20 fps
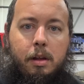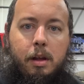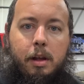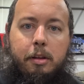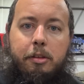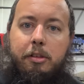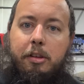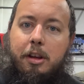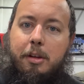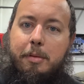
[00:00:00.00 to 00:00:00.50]

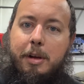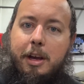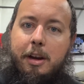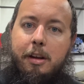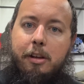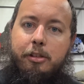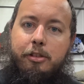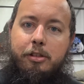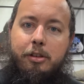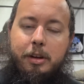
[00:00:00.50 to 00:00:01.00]
Tim had
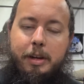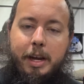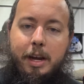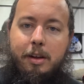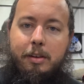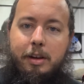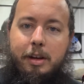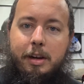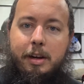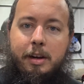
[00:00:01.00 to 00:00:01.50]
his truck
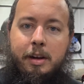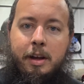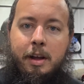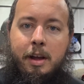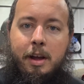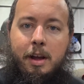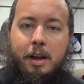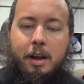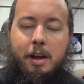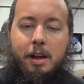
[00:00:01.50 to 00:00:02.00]
out there,
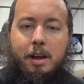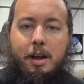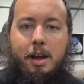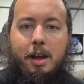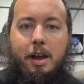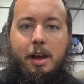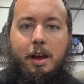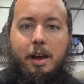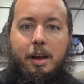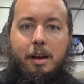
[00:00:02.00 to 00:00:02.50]

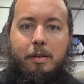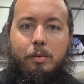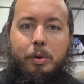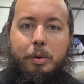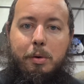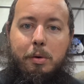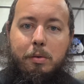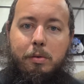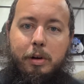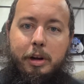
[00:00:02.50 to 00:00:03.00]
and we
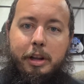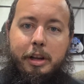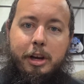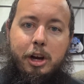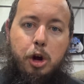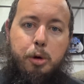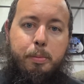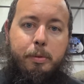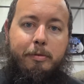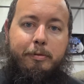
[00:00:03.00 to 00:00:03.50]
were really
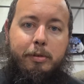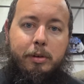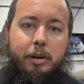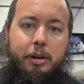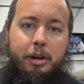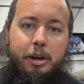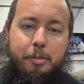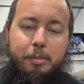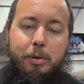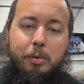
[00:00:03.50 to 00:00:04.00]
hoping for a
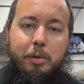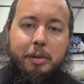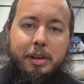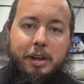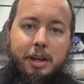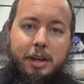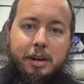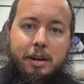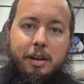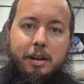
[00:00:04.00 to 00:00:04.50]
number with
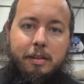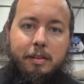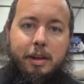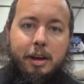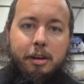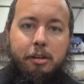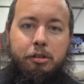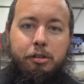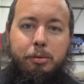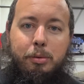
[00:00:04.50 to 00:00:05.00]
it.
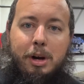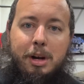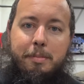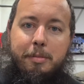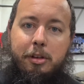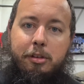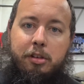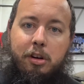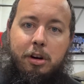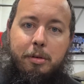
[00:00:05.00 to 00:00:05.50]
They swapped
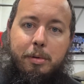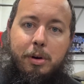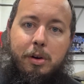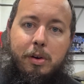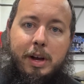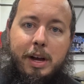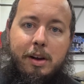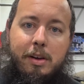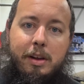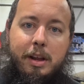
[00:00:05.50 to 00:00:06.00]
the turbo
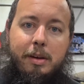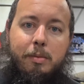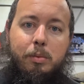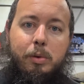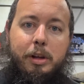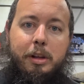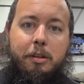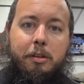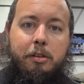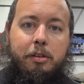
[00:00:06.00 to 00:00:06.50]
out and
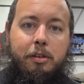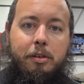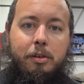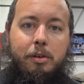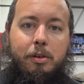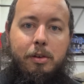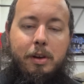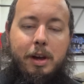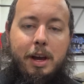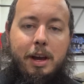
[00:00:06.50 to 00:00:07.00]
went
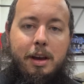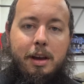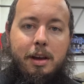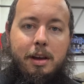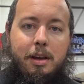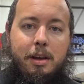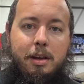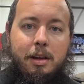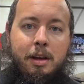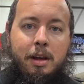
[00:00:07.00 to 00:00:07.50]
to
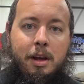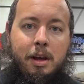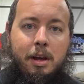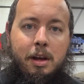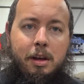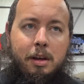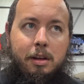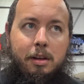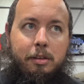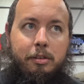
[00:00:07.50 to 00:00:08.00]
a
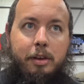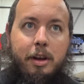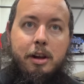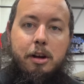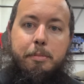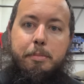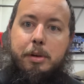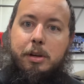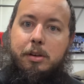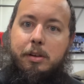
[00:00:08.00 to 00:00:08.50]

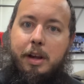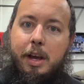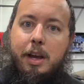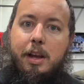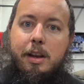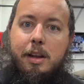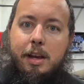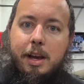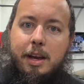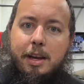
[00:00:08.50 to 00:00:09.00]
Tater-built
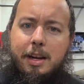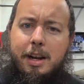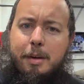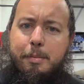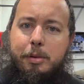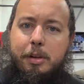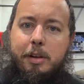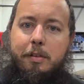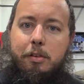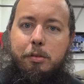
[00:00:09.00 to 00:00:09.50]
88, I
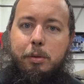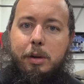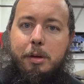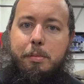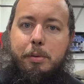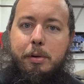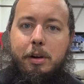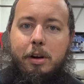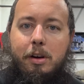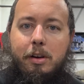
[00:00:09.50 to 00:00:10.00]
believe is what they
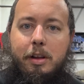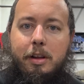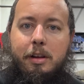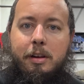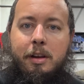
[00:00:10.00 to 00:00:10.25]
put on it.